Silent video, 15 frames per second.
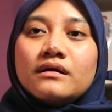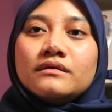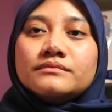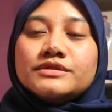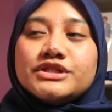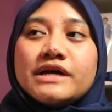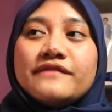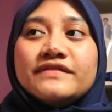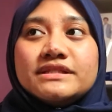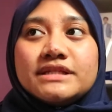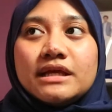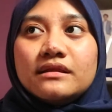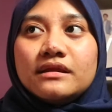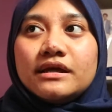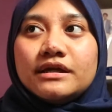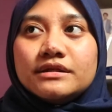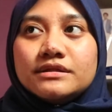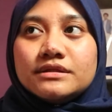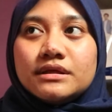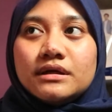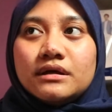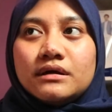she have a deadline
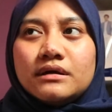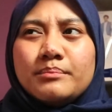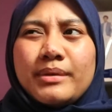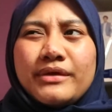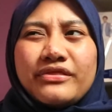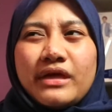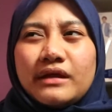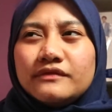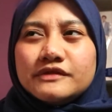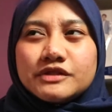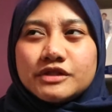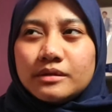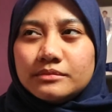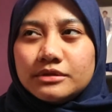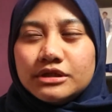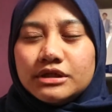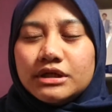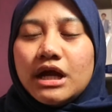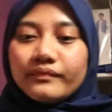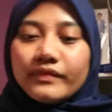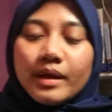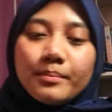by the end of summer.
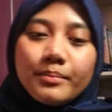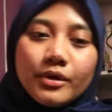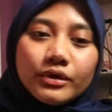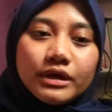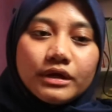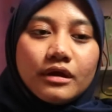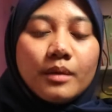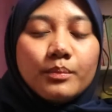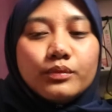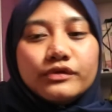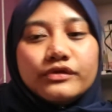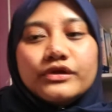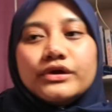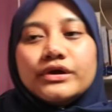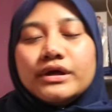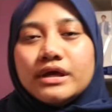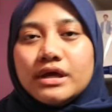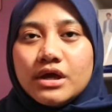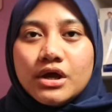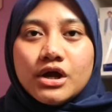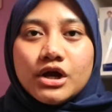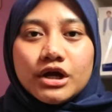Broken up with
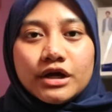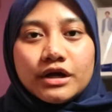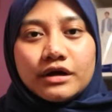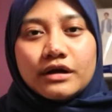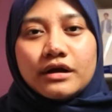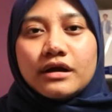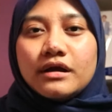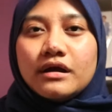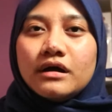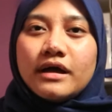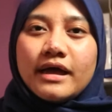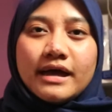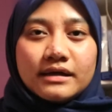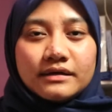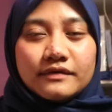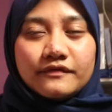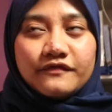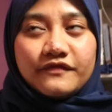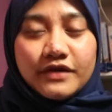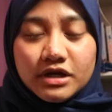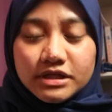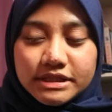her
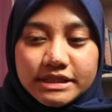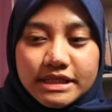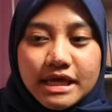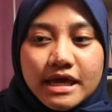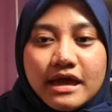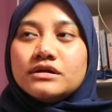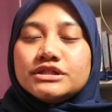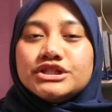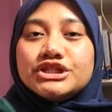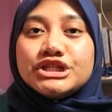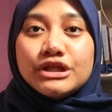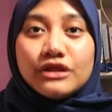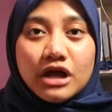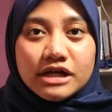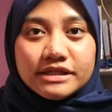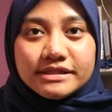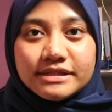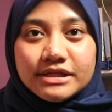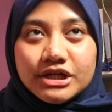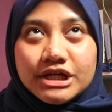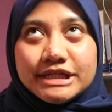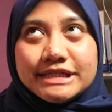fiance. She
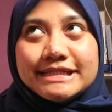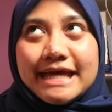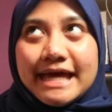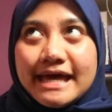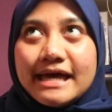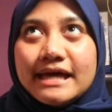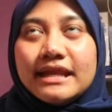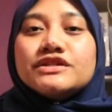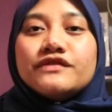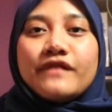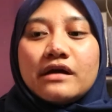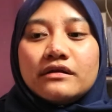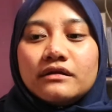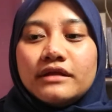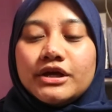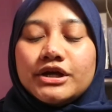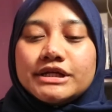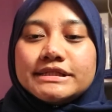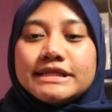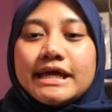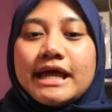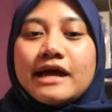lost her dad, and she found out that her
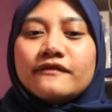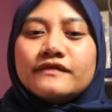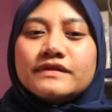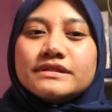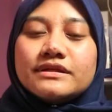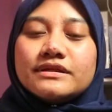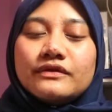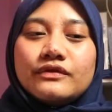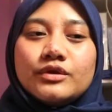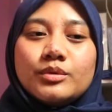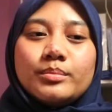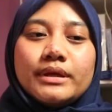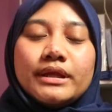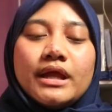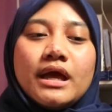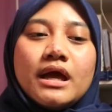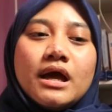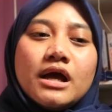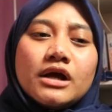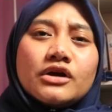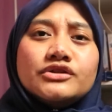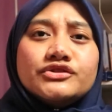dad have this a little bit
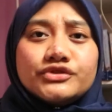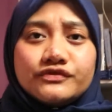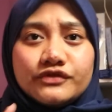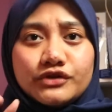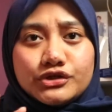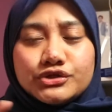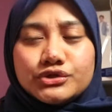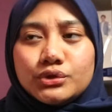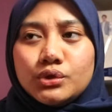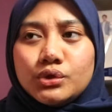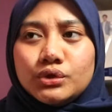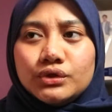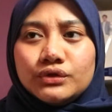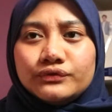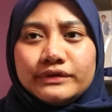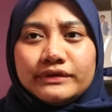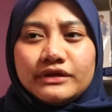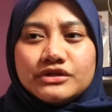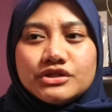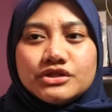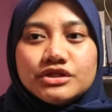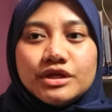controversial
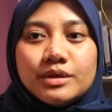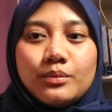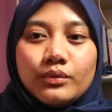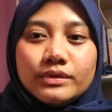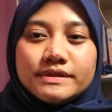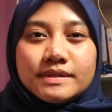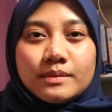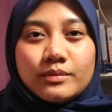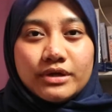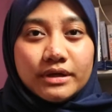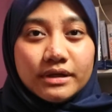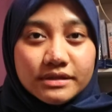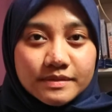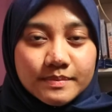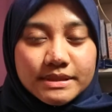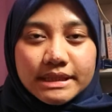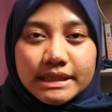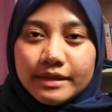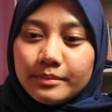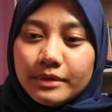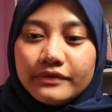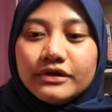relationship with someone else beside
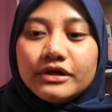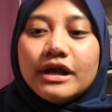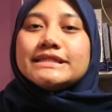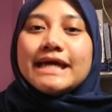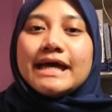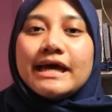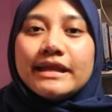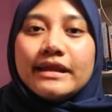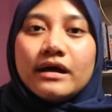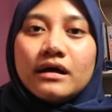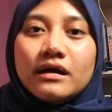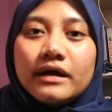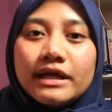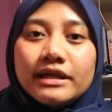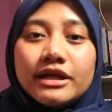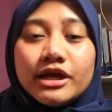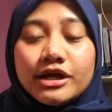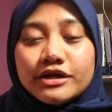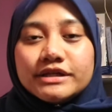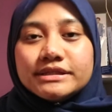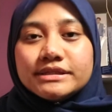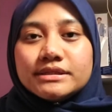her mother. Her dad
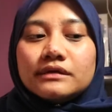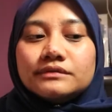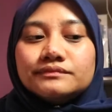inherits